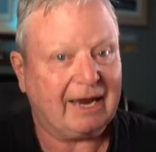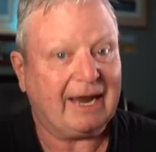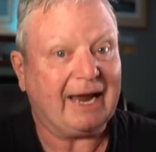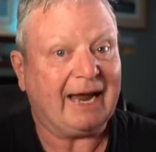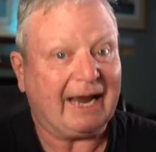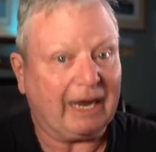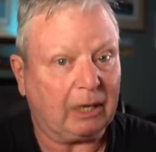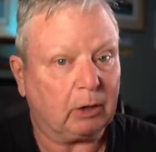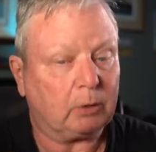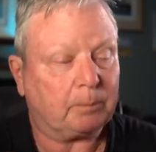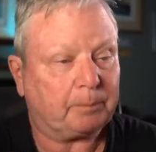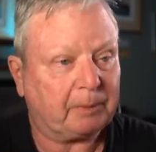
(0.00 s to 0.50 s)

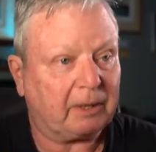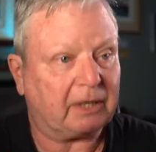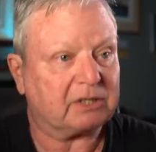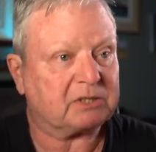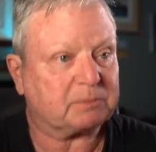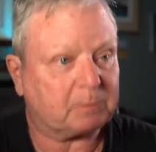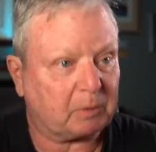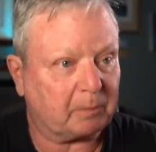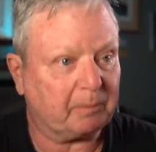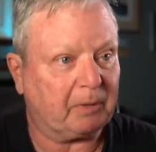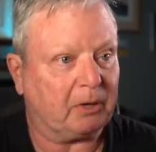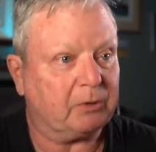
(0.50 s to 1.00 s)
Help us
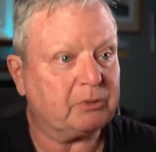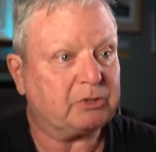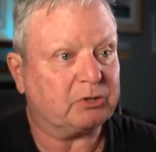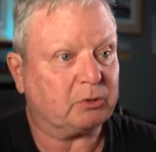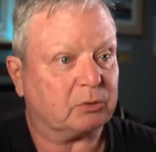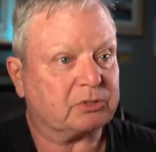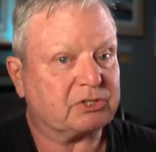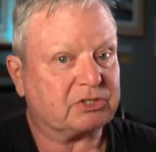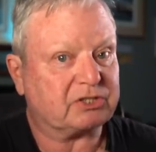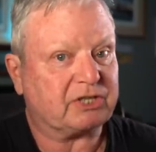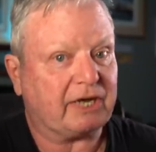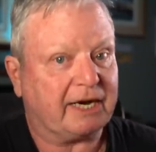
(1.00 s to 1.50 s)
promote your
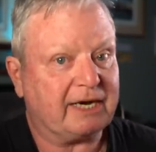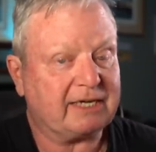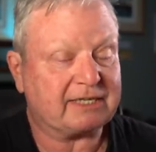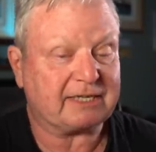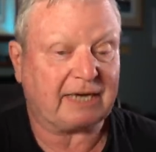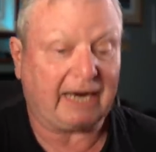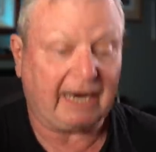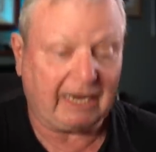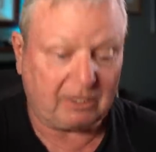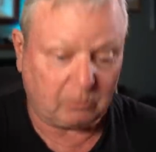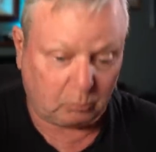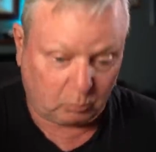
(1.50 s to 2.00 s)
state
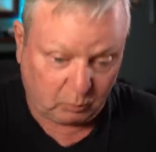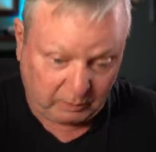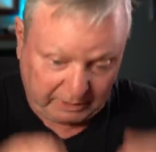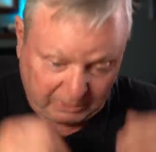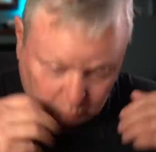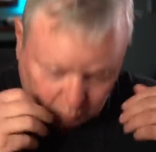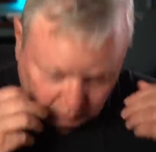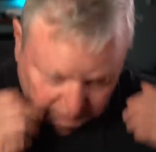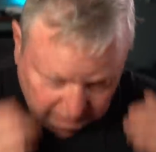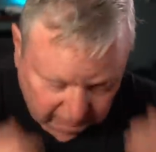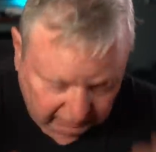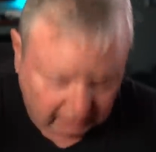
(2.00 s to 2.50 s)
and we
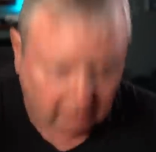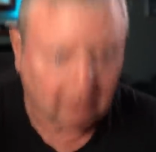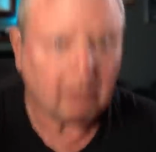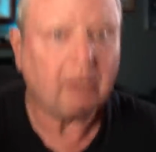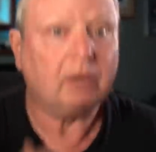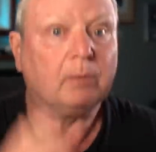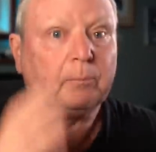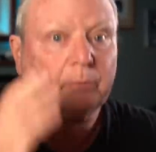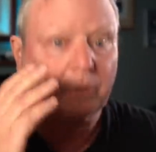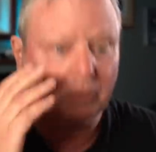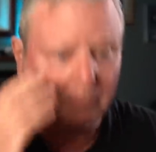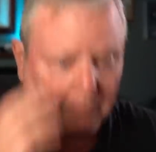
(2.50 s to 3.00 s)
will
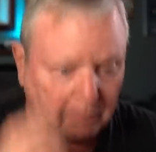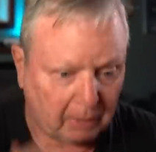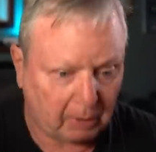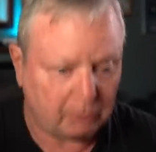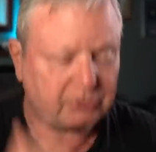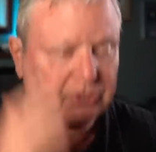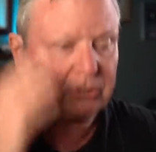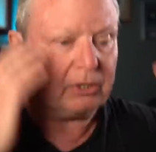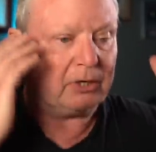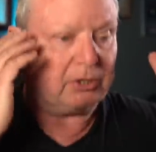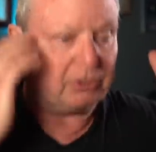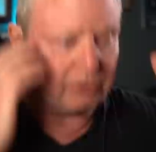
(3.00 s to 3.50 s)

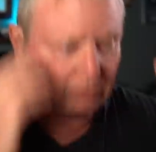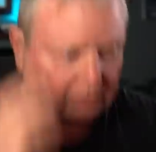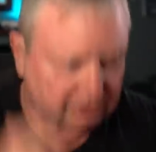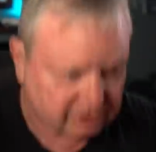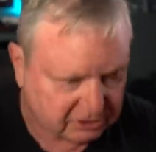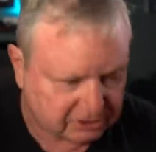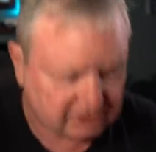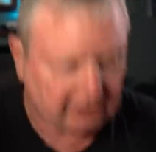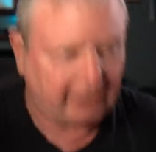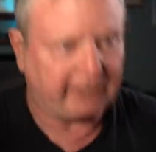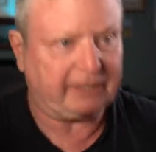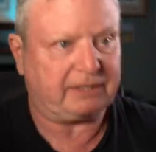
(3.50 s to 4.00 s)
promote your
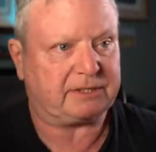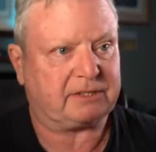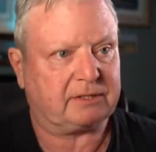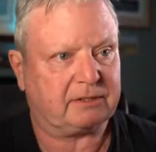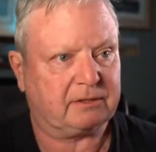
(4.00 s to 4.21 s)
state.